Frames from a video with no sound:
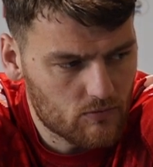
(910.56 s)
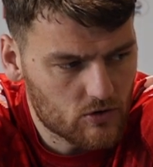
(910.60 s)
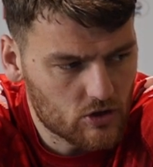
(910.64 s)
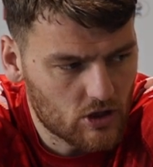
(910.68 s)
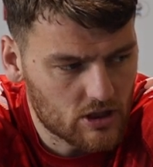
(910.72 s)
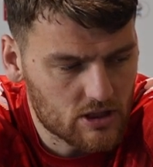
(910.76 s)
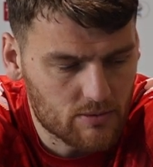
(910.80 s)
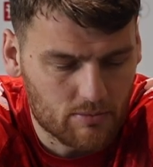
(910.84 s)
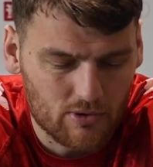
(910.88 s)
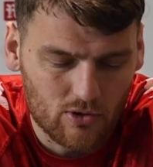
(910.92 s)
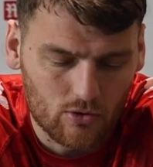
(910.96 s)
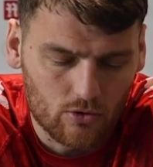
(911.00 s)

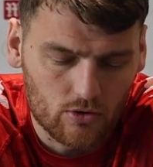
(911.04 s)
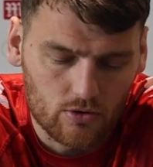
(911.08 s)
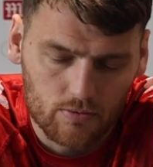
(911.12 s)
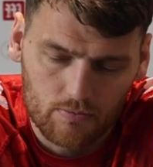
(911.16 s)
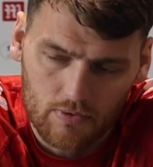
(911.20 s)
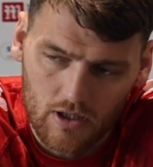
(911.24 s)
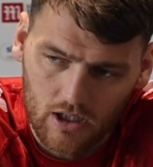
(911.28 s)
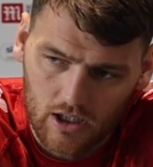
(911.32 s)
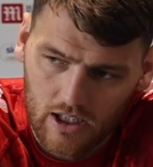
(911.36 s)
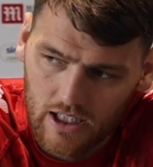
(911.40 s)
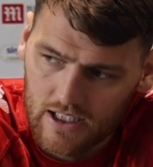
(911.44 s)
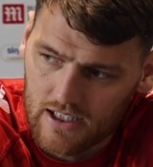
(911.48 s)
try to build,
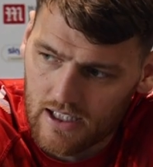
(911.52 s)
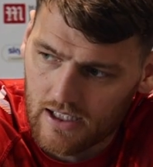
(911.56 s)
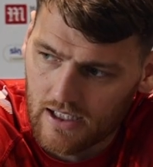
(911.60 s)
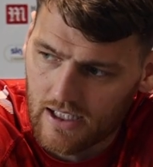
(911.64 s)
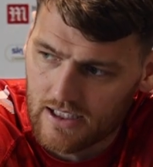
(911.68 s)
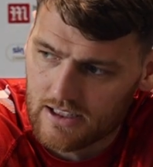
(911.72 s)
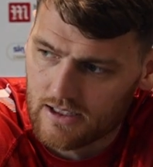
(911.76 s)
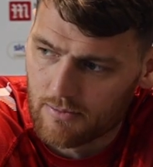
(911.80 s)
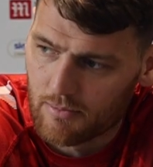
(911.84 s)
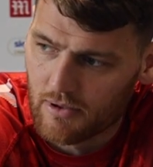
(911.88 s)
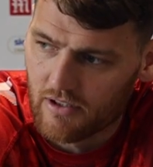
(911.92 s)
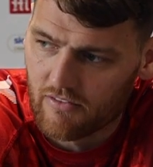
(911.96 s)
I
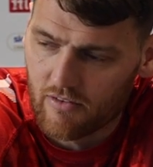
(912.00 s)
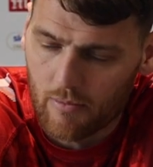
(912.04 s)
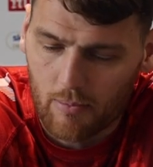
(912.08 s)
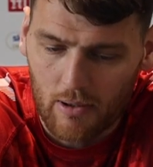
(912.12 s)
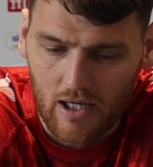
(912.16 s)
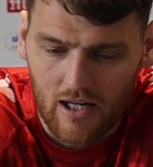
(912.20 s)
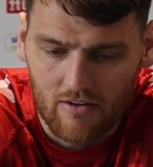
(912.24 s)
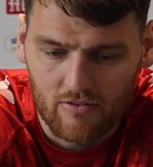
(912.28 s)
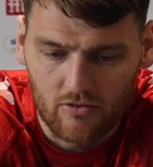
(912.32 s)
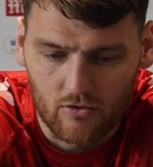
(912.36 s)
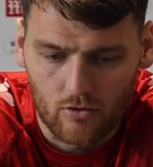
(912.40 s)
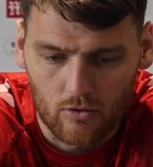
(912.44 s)
guess, a bit of a
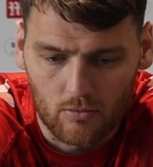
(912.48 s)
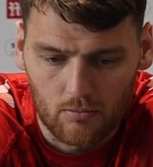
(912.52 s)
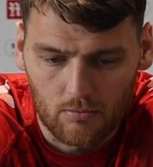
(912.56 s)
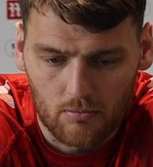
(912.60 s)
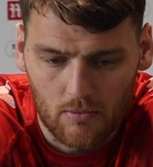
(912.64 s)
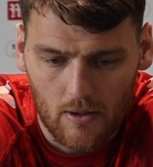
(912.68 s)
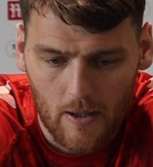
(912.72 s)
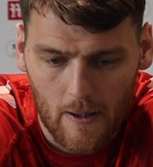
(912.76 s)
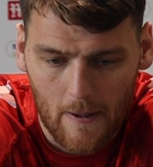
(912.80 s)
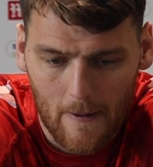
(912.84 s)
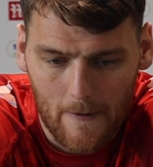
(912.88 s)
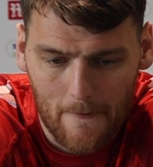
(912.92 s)

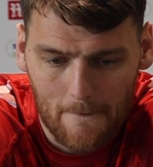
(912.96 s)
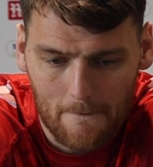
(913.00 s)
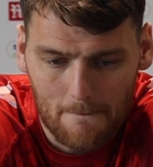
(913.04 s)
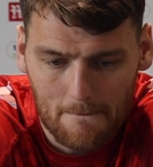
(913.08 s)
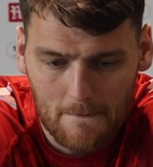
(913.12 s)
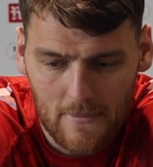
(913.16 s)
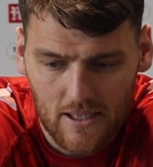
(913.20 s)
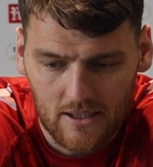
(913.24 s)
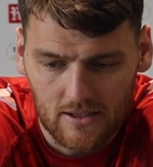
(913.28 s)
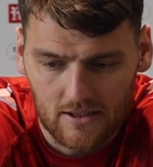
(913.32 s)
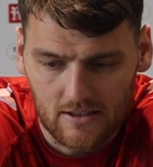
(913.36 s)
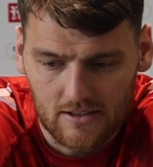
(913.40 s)
platform
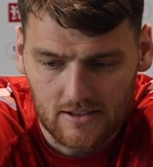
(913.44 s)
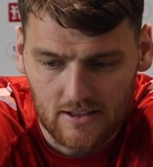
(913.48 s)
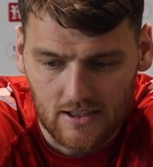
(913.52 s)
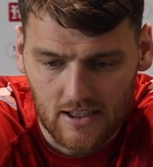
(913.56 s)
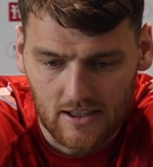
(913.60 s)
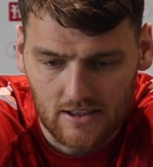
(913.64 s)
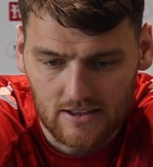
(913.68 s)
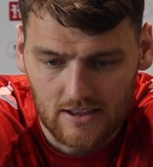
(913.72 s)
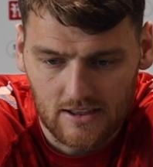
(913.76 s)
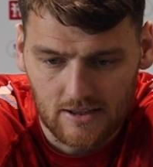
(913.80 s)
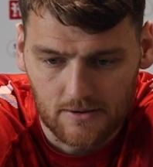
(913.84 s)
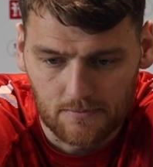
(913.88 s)
um, heading into
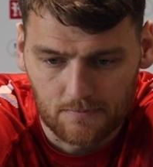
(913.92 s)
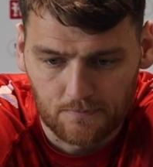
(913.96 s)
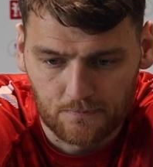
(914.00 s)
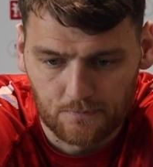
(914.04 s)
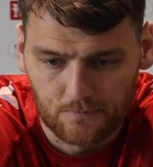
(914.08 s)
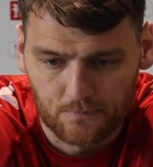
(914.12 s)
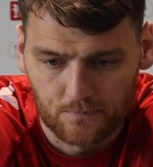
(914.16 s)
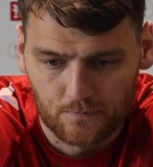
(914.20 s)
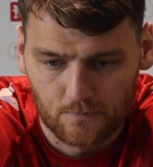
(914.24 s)
next season.